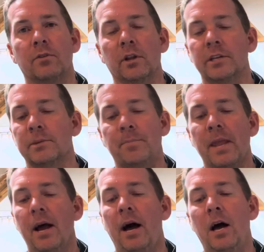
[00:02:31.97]
Listen,
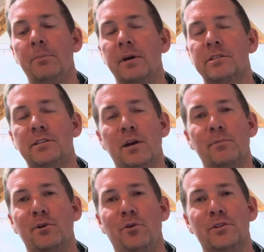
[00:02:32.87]
I made a
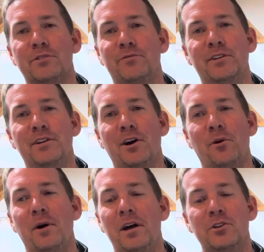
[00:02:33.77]
statement on this
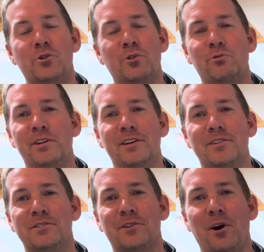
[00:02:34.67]
video 2 or 3
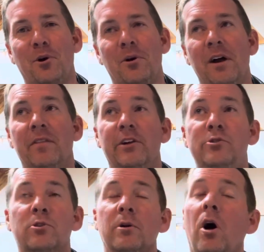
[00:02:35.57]
years ago that
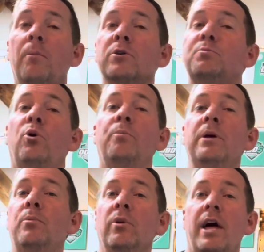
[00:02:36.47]
you could almost pull
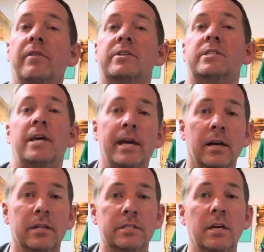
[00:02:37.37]
people out of the
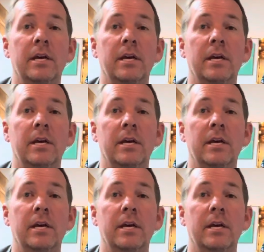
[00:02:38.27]
stands